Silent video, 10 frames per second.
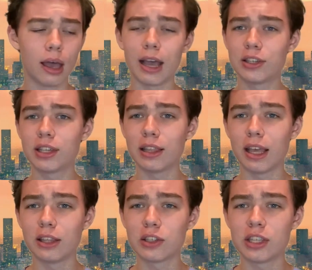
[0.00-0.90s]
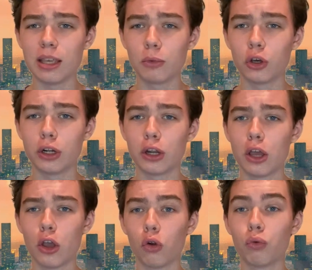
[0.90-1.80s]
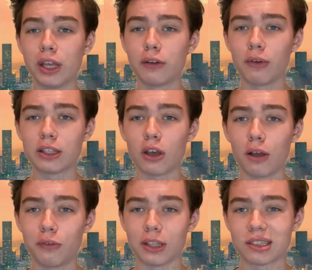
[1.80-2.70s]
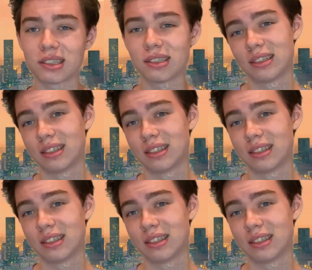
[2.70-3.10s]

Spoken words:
I said that this team couldn't reinvent offense.